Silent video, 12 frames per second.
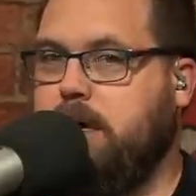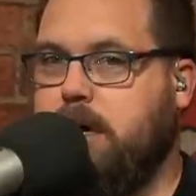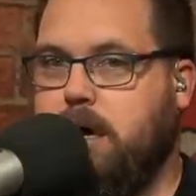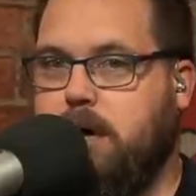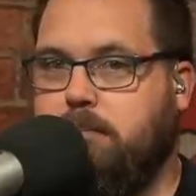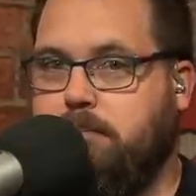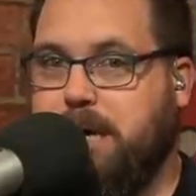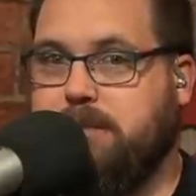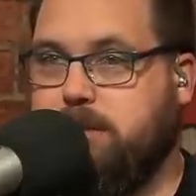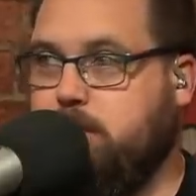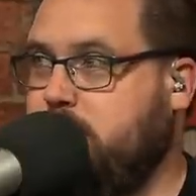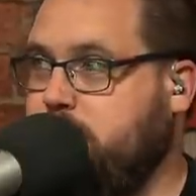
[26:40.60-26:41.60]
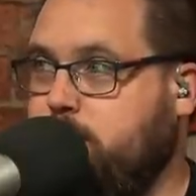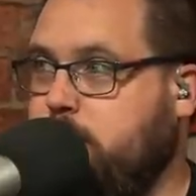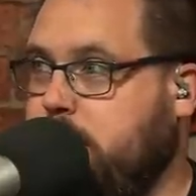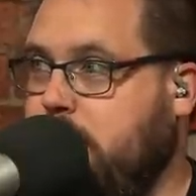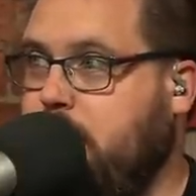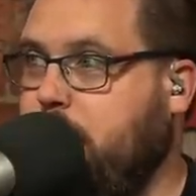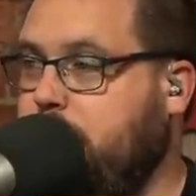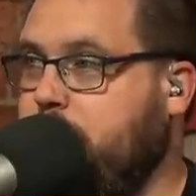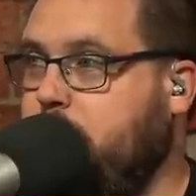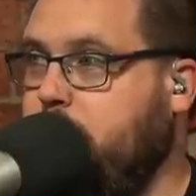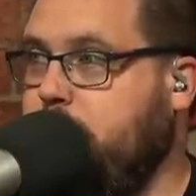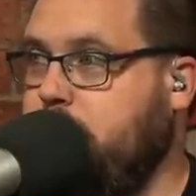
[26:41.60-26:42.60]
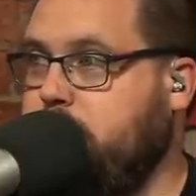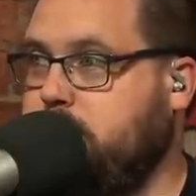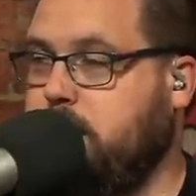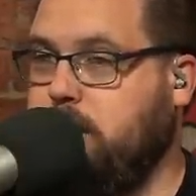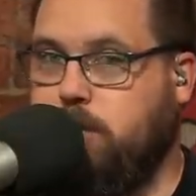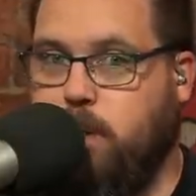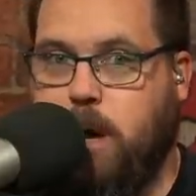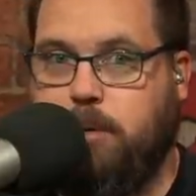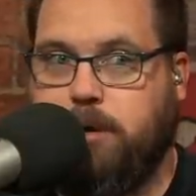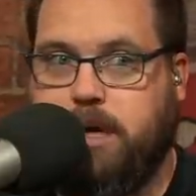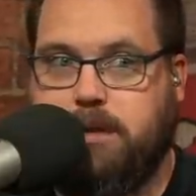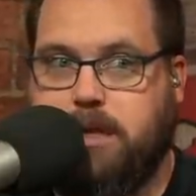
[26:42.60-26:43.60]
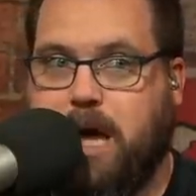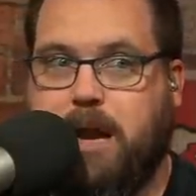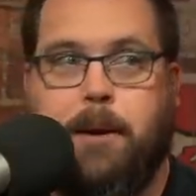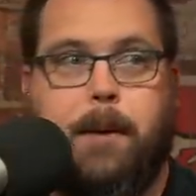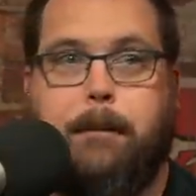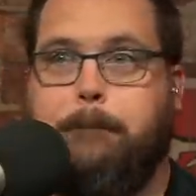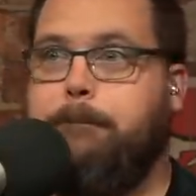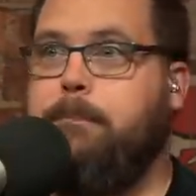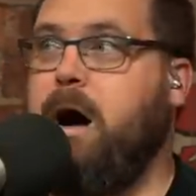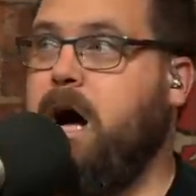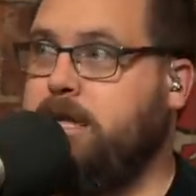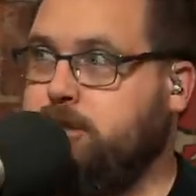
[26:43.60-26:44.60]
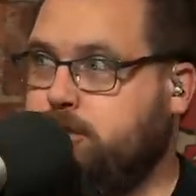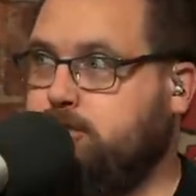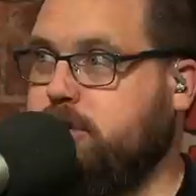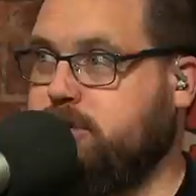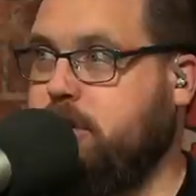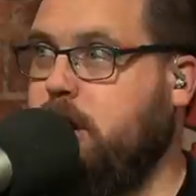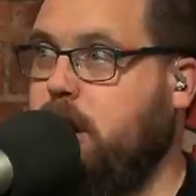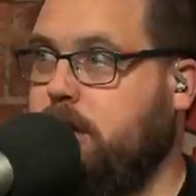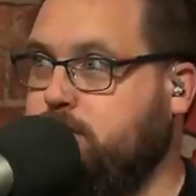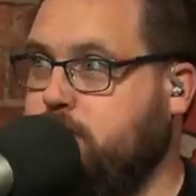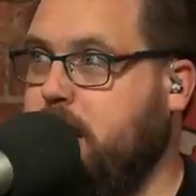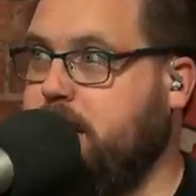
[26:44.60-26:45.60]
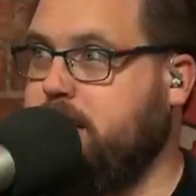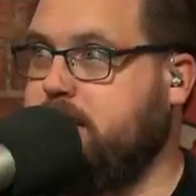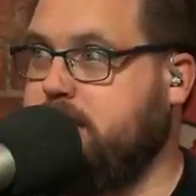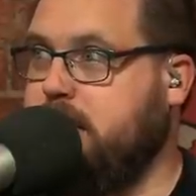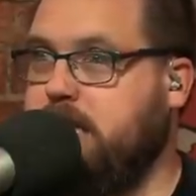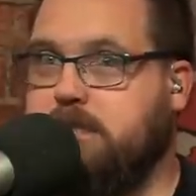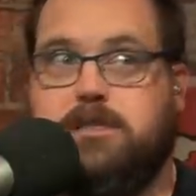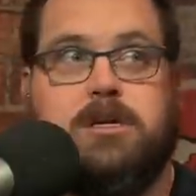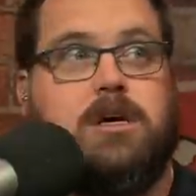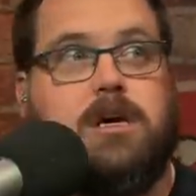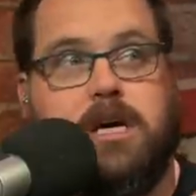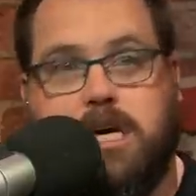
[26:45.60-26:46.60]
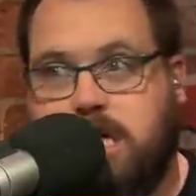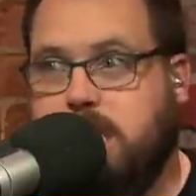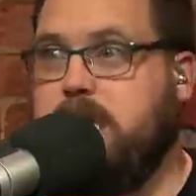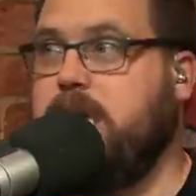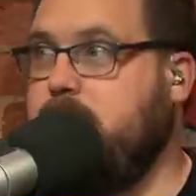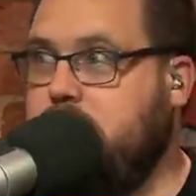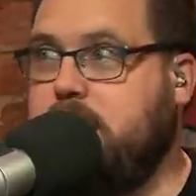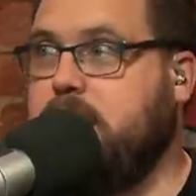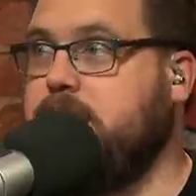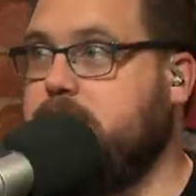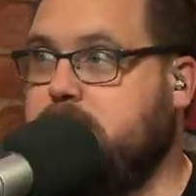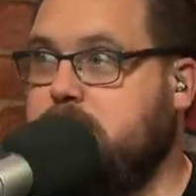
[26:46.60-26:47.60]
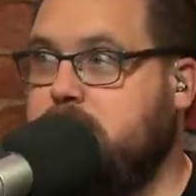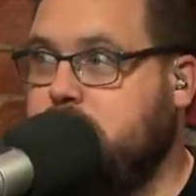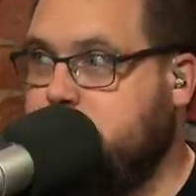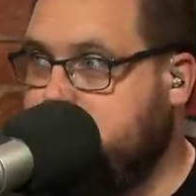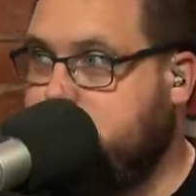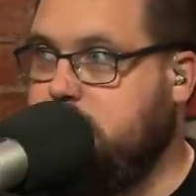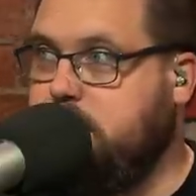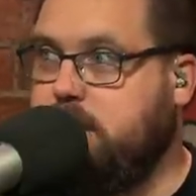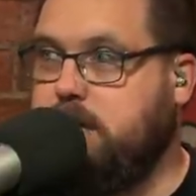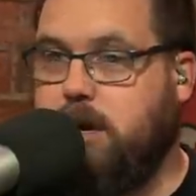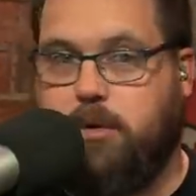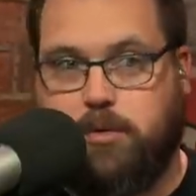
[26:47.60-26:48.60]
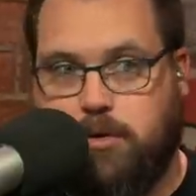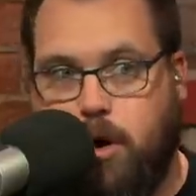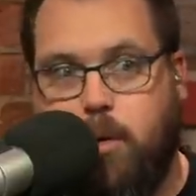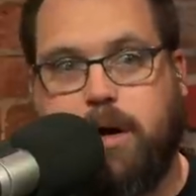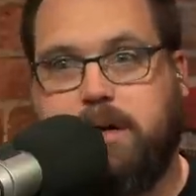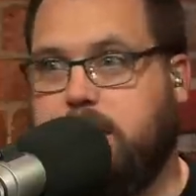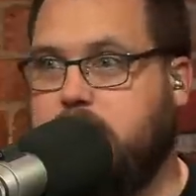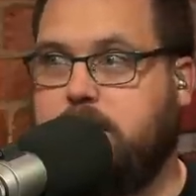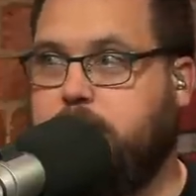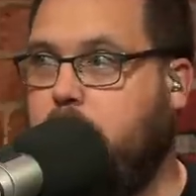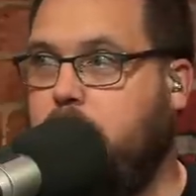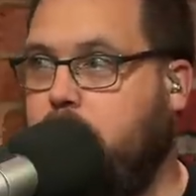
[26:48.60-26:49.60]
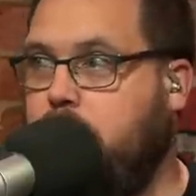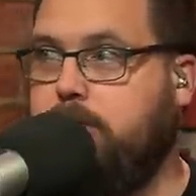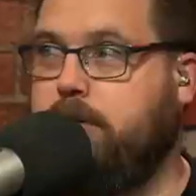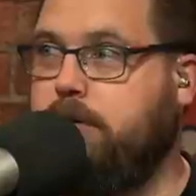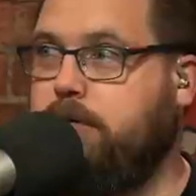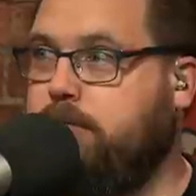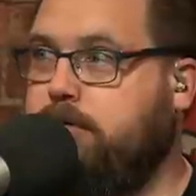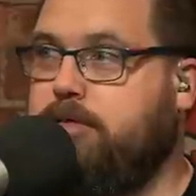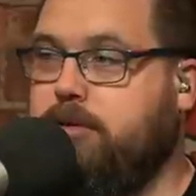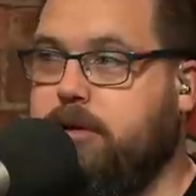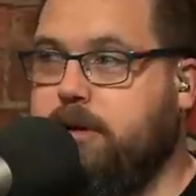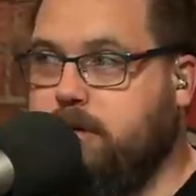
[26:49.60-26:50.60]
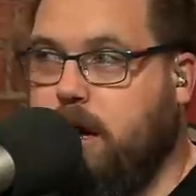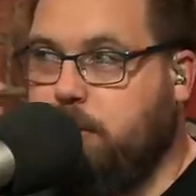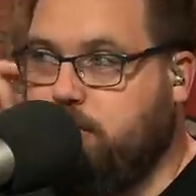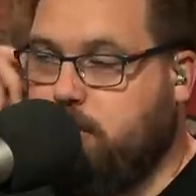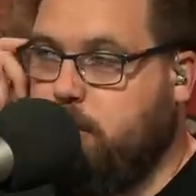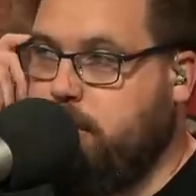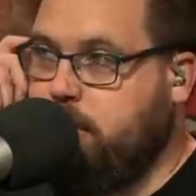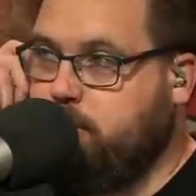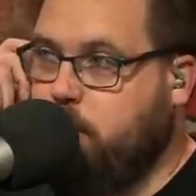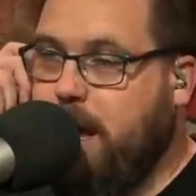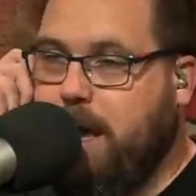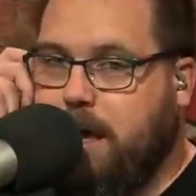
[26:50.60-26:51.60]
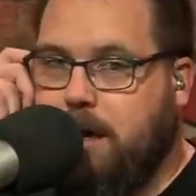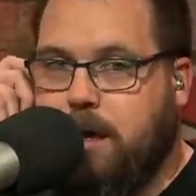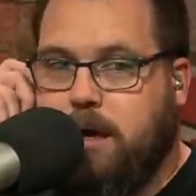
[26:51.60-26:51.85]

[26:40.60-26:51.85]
Um, based on what he's doing now, I don't know that he's going to go out and get that monstrous contract that says he is you know, going to get the ball 130 times thrown his way.